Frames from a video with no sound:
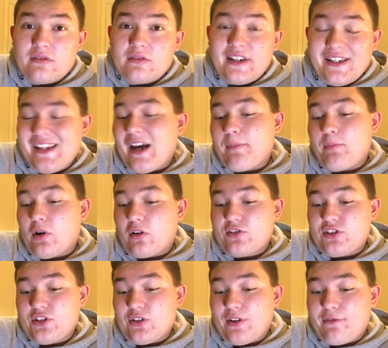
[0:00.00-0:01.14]
in that box
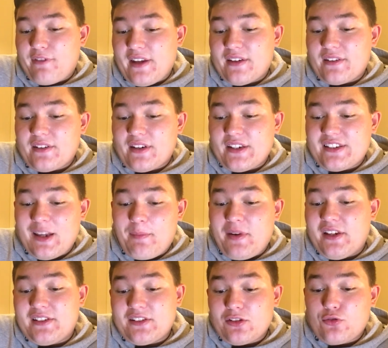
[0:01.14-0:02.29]
to defend a set
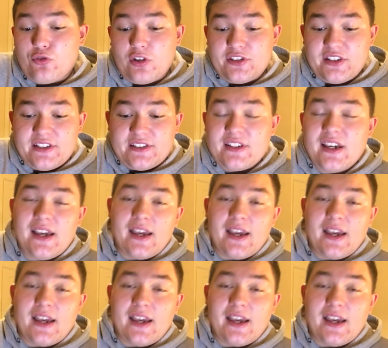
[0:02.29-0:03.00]
piece and crosses.